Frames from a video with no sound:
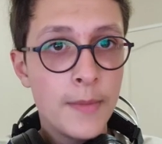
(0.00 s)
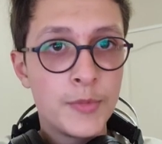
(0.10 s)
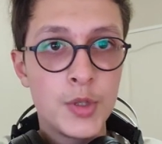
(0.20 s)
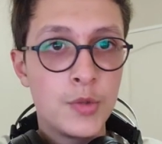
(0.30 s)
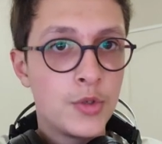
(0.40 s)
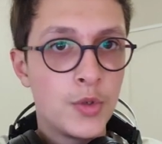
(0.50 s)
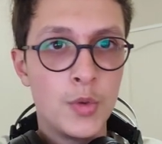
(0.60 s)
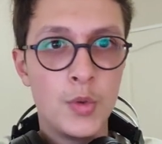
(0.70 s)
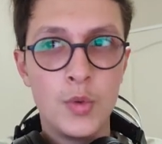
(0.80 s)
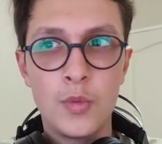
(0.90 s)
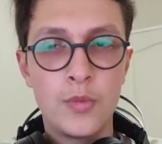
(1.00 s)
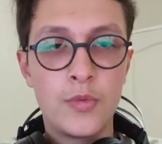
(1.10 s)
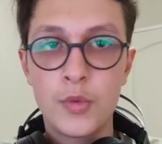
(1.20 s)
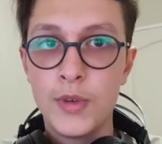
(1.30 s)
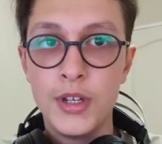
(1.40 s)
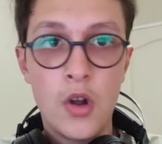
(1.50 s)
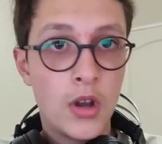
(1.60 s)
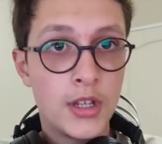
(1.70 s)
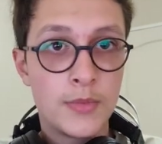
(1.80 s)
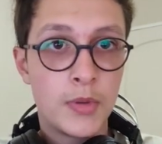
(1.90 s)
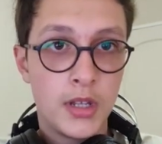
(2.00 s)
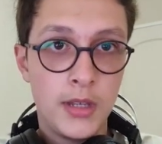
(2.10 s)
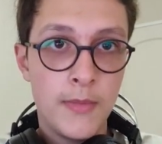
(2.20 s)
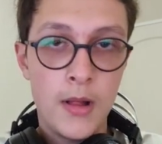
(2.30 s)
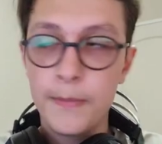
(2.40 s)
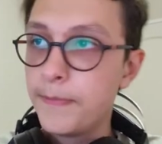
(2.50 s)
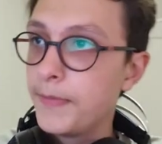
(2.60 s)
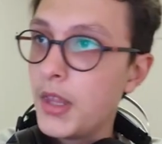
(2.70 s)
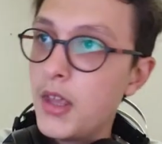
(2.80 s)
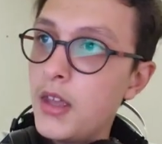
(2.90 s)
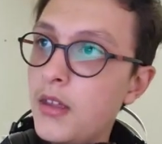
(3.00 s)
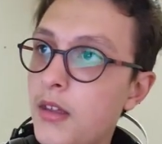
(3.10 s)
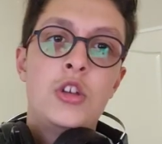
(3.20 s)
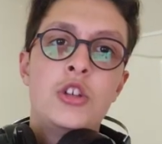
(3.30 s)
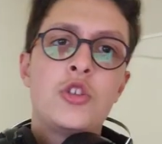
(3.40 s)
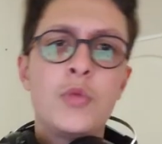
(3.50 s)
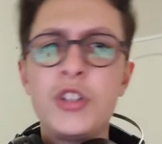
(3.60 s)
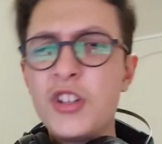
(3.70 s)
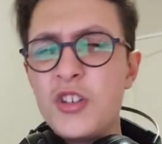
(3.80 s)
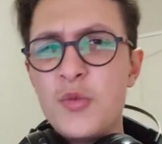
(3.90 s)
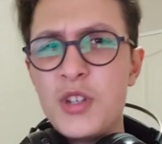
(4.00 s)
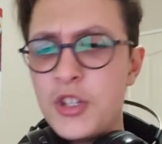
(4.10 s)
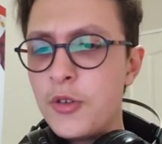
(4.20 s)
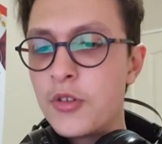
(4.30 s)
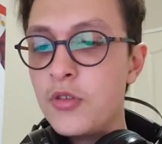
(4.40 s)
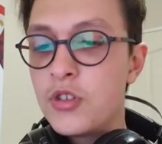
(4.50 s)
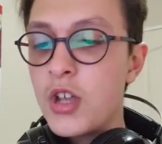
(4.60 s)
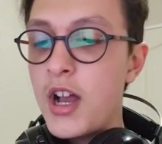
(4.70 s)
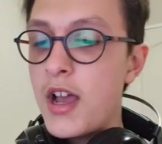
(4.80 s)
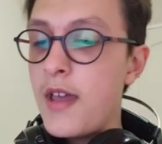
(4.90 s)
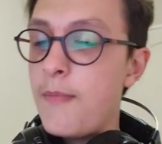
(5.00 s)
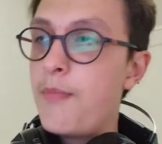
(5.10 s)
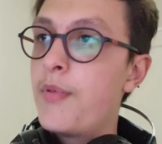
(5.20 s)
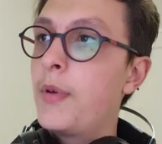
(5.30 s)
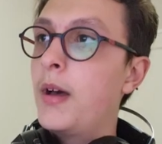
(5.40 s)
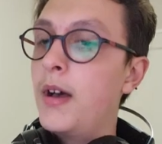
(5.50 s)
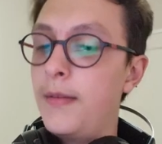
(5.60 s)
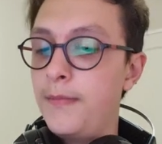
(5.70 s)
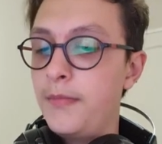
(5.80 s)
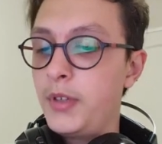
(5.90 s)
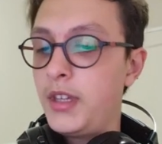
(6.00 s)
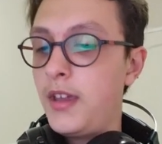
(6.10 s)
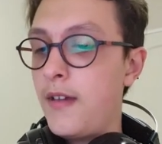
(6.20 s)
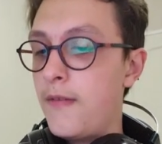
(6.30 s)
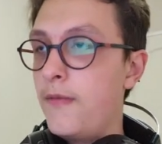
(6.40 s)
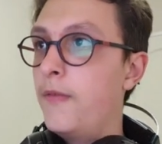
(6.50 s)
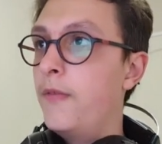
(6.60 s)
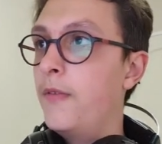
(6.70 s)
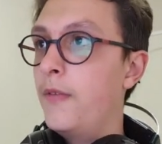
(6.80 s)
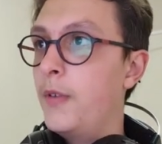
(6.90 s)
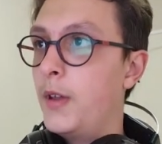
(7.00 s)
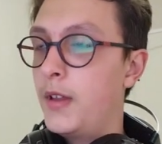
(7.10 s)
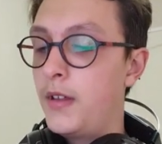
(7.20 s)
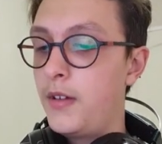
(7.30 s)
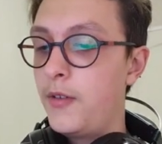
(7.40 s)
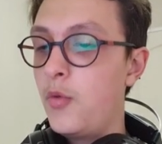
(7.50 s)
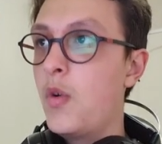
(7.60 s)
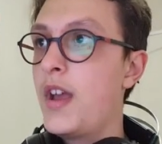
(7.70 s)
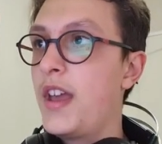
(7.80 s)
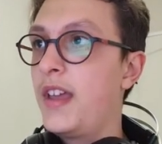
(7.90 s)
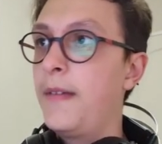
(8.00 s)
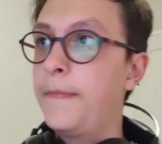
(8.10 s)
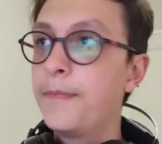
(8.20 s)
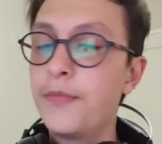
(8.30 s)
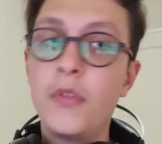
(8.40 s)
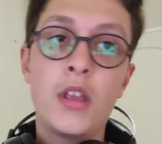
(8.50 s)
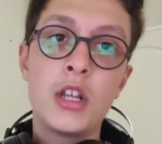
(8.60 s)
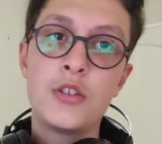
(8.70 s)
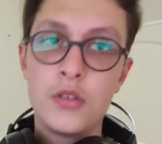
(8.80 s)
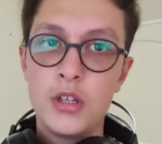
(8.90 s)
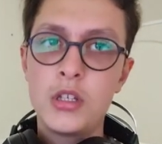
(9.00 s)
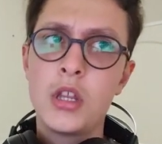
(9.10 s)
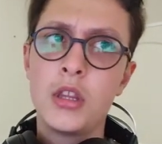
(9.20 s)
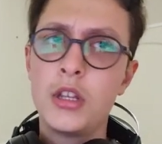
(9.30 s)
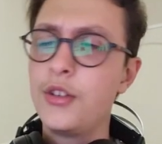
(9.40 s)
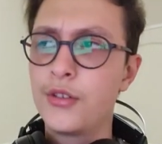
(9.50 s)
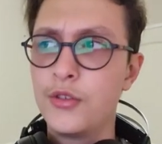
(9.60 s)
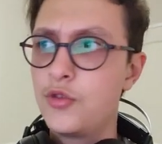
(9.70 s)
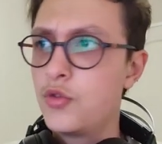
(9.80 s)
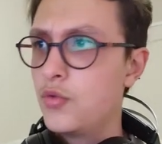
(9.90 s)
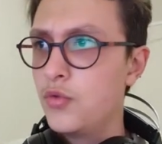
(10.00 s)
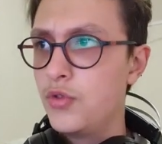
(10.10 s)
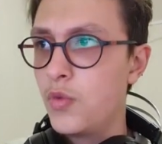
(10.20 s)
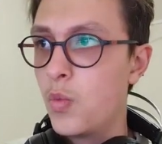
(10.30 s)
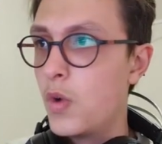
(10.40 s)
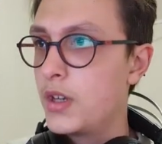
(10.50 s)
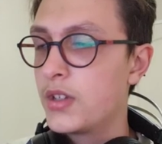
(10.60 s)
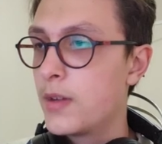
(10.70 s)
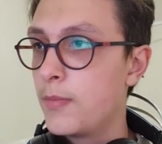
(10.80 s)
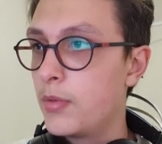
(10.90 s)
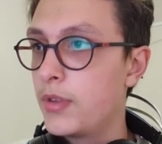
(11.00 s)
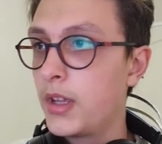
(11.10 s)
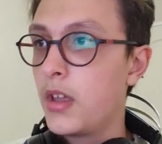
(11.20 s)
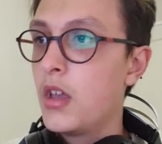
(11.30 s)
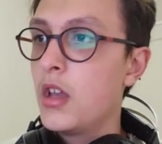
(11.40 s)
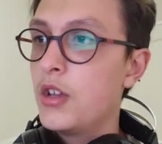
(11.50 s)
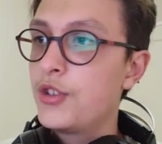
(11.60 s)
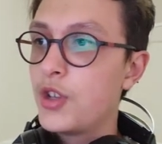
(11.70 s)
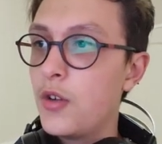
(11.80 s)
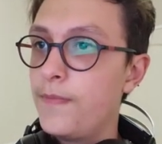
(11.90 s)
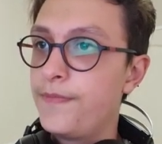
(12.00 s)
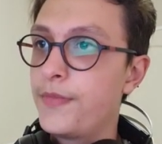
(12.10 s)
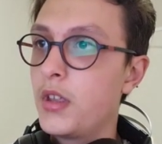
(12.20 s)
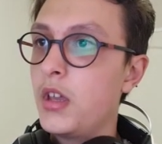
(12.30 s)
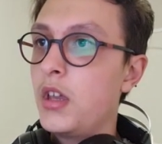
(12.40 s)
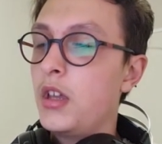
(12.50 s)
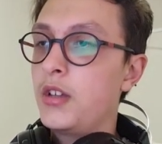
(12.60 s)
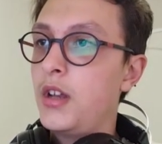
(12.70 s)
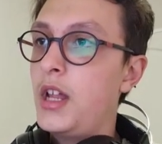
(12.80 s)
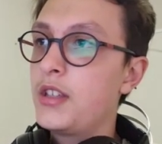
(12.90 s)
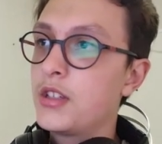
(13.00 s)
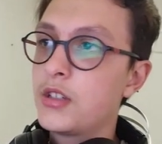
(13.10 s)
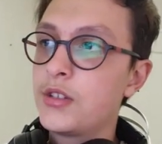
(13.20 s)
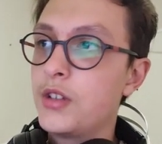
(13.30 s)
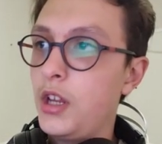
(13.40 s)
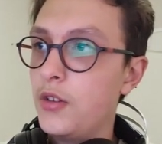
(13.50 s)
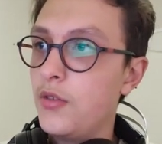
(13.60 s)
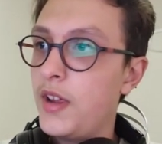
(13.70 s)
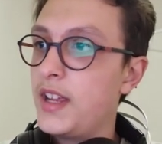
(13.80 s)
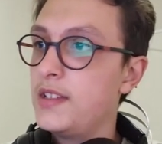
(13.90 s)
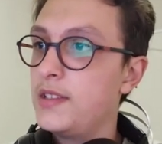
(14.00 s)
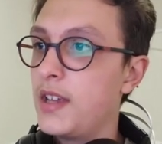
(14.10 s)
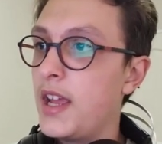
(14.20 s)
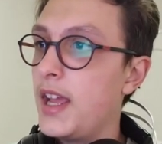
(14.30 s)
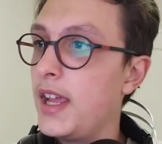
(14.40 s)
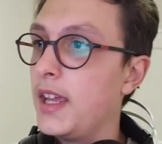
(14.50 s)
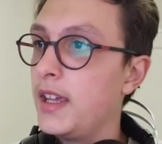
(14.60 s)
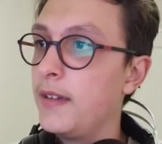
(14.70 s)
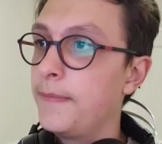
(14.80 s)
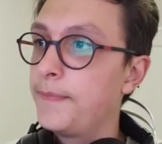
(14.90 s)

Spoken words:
up to $3 per email. So what you can do is you could type give away into this, and then you can choose one simple thing. So here is a